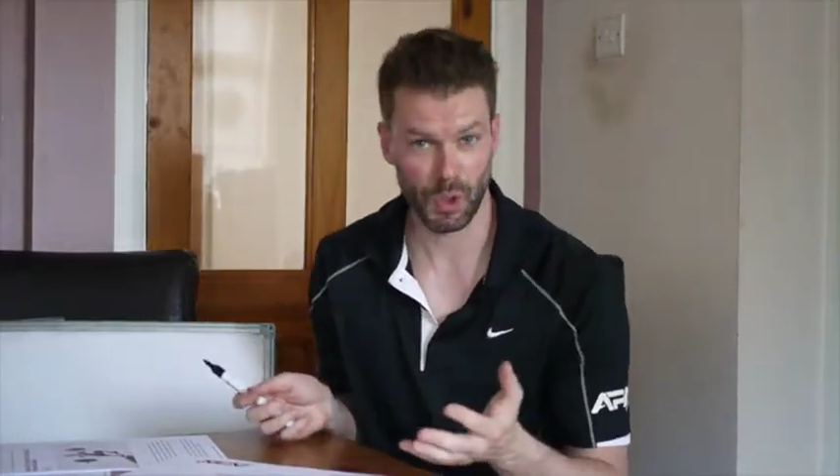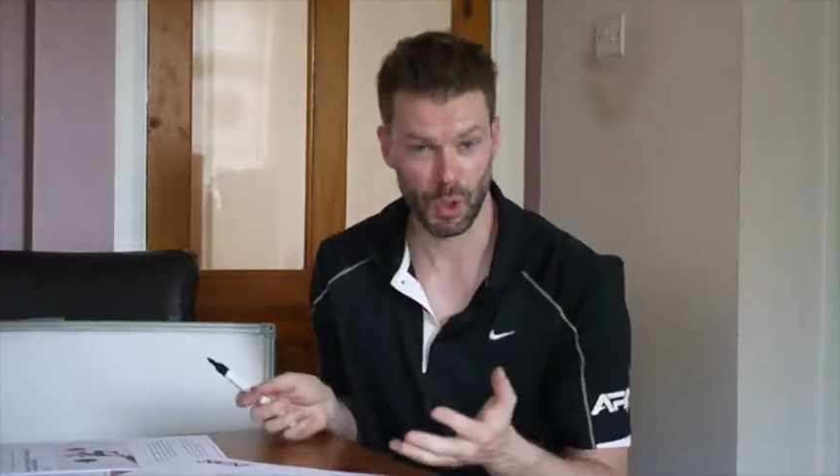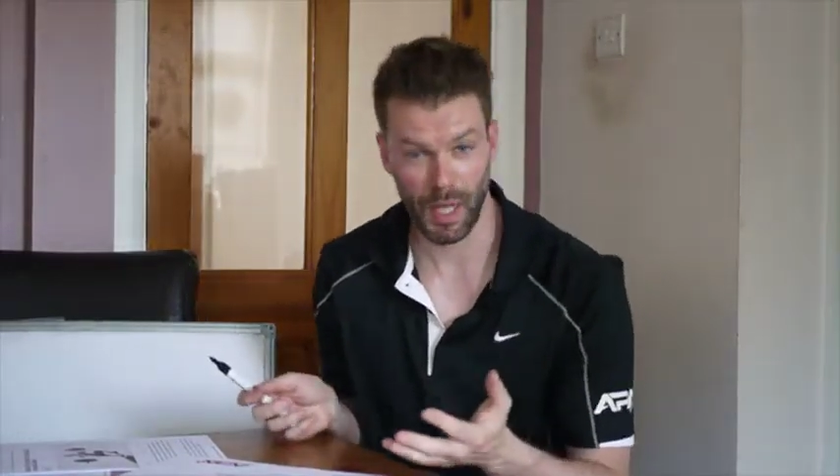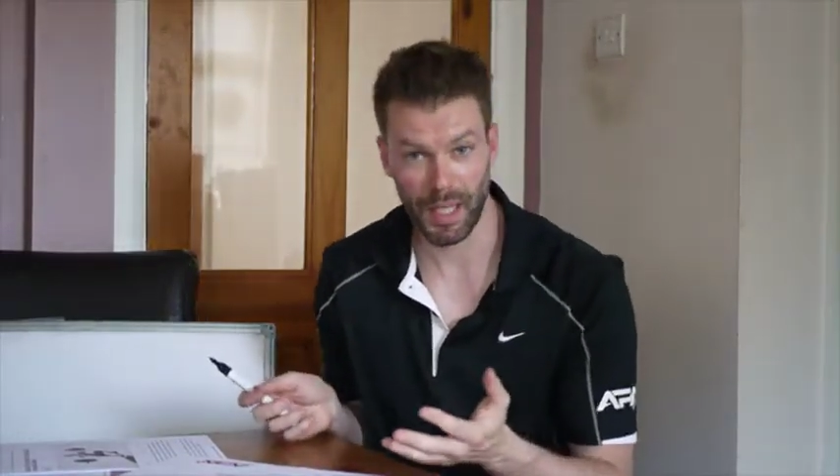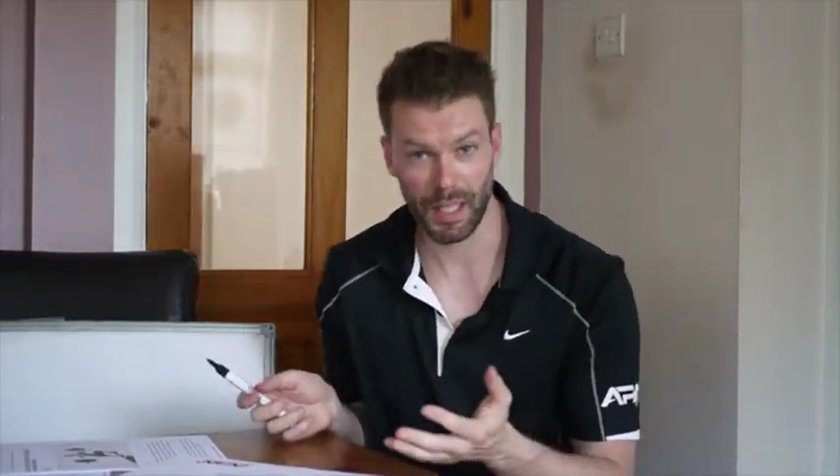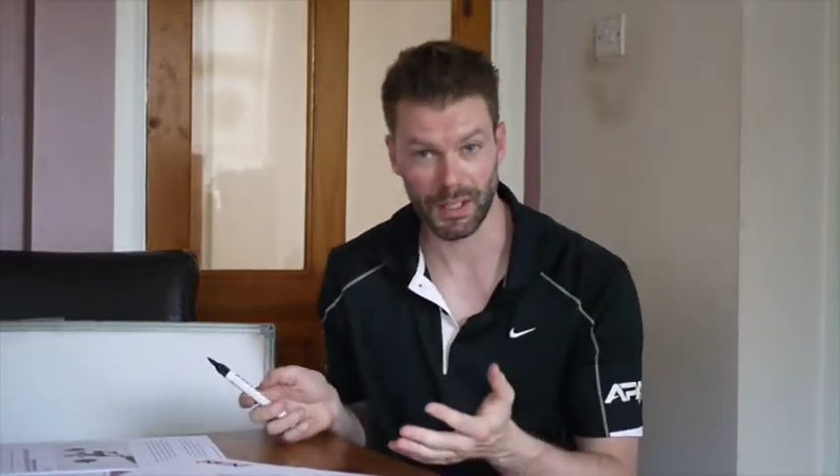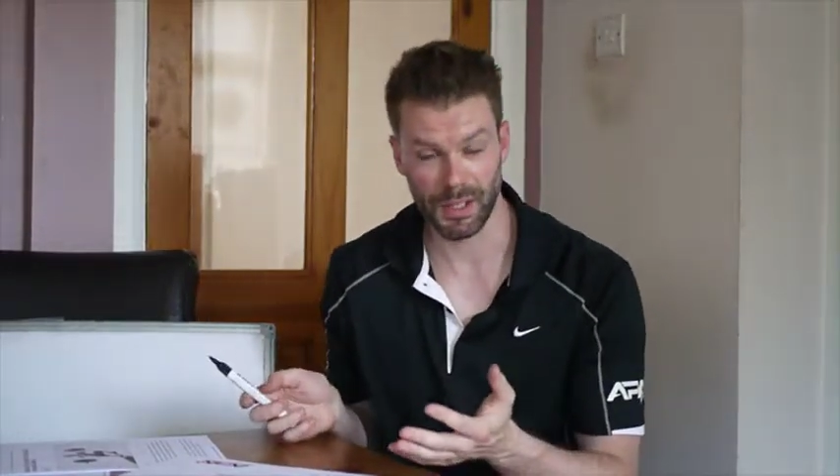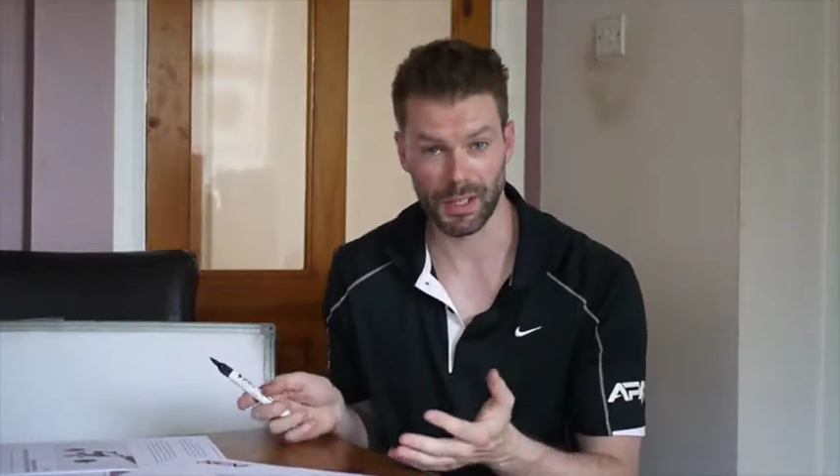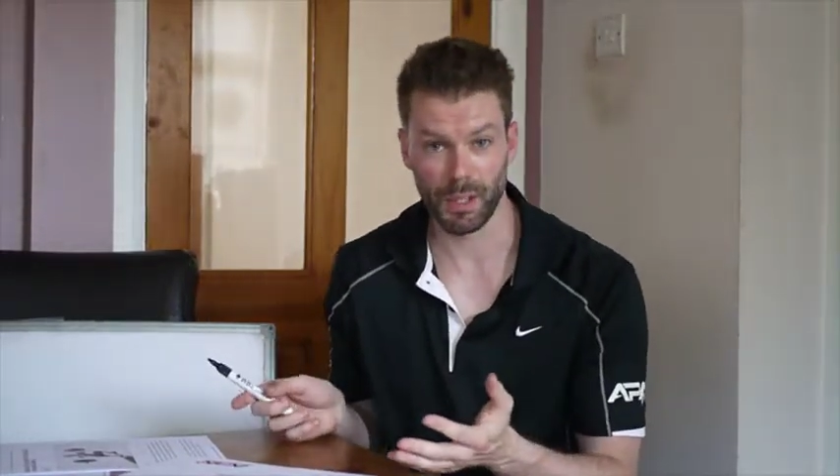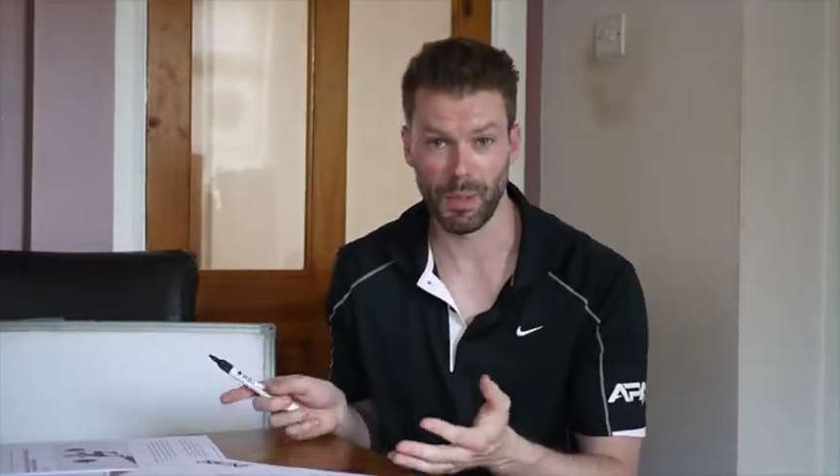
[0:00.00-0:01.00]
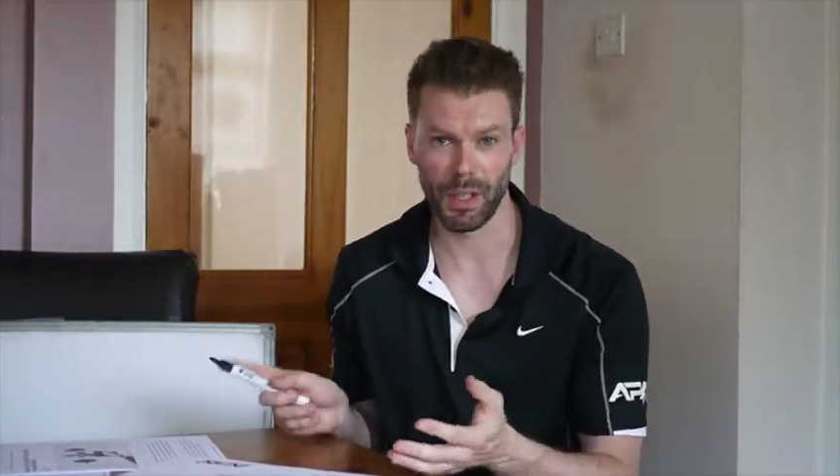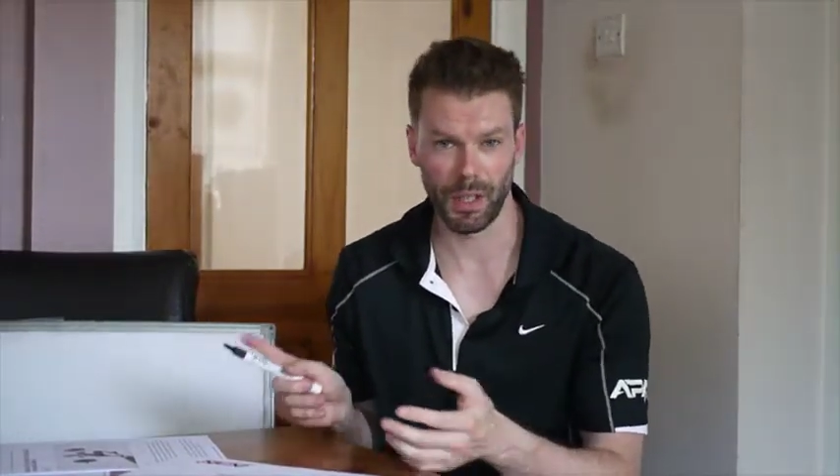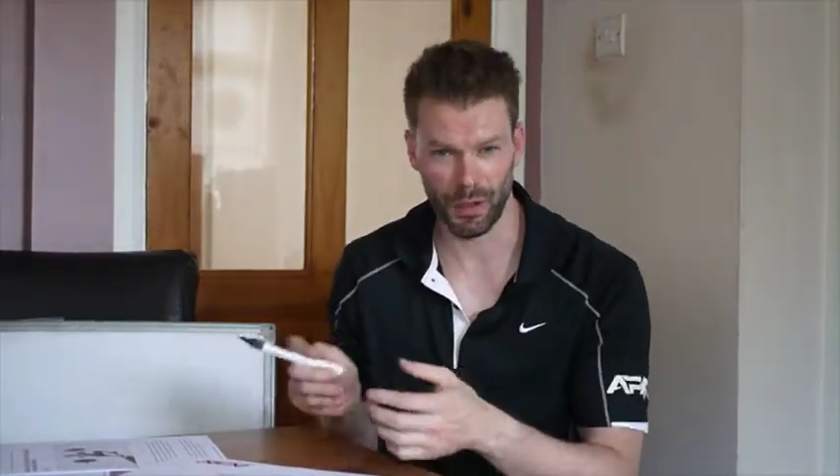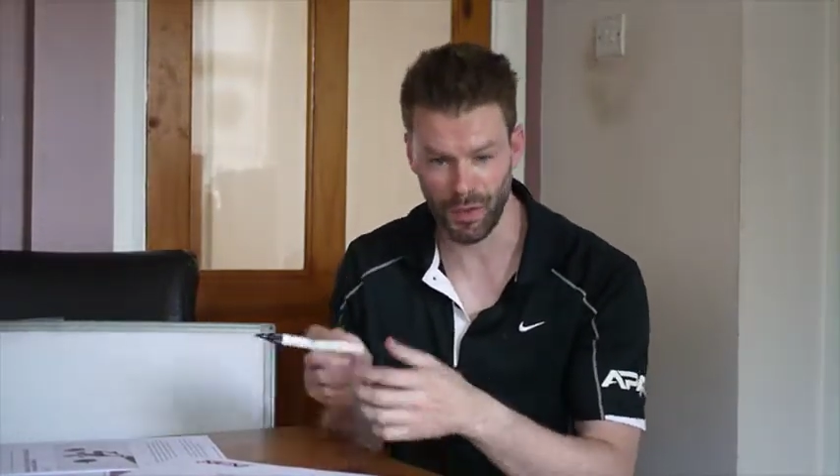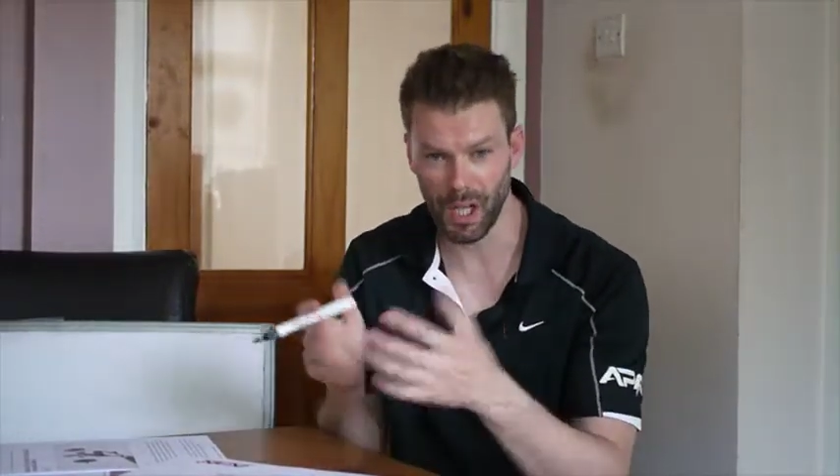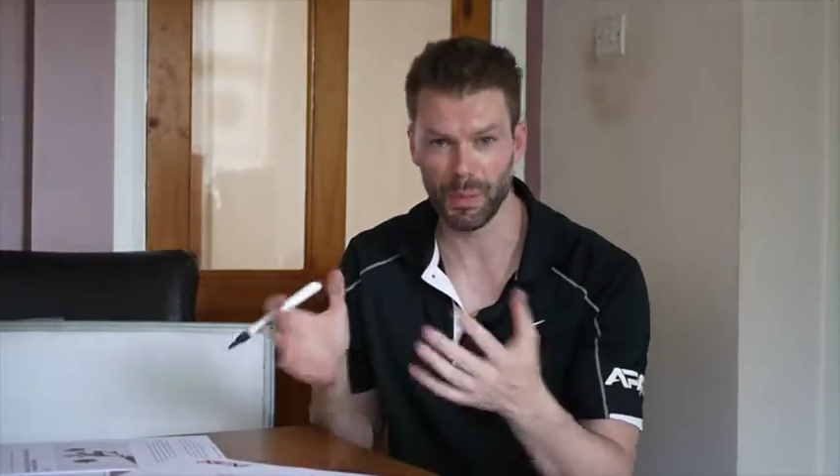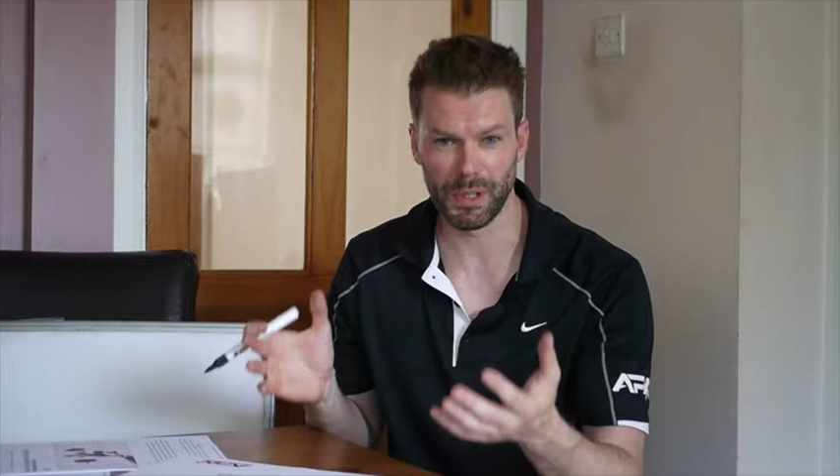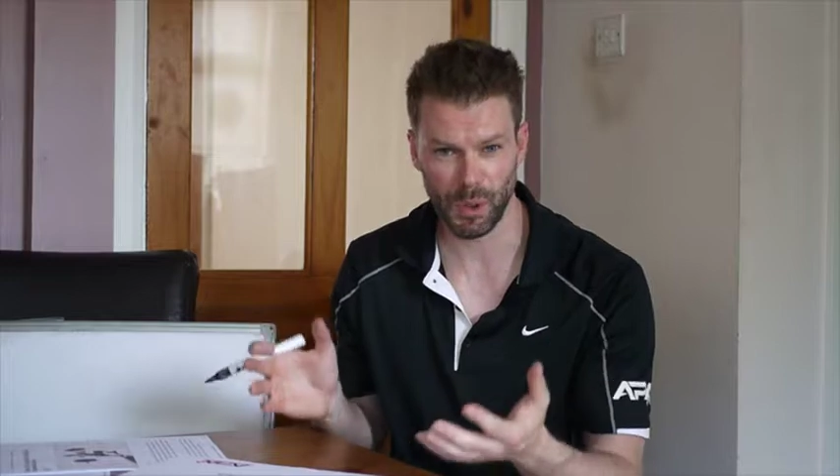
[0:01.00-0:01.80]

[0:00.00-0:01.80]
training system. And you've heard me